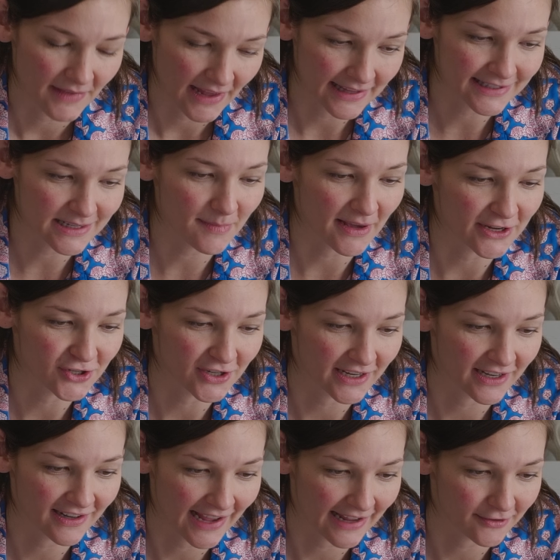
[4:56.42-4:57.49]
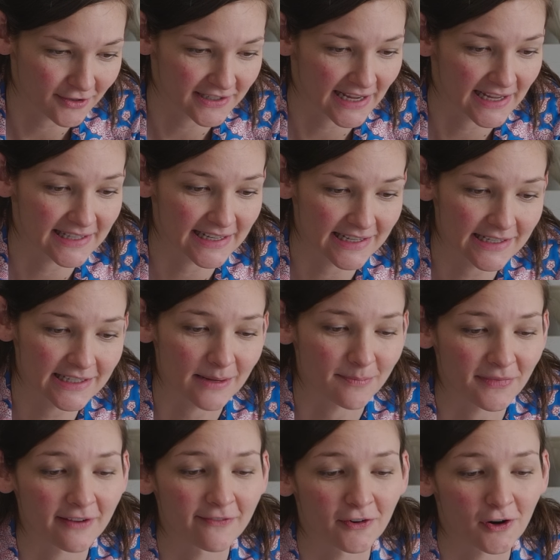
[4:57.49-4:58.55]
In summation, Kendall says this is
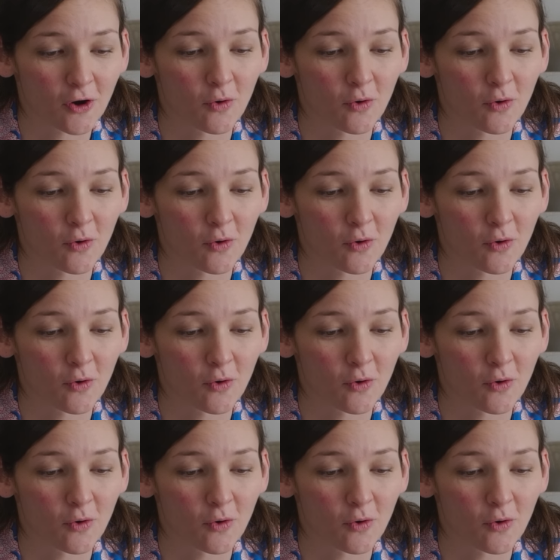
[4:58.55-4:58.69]
something for a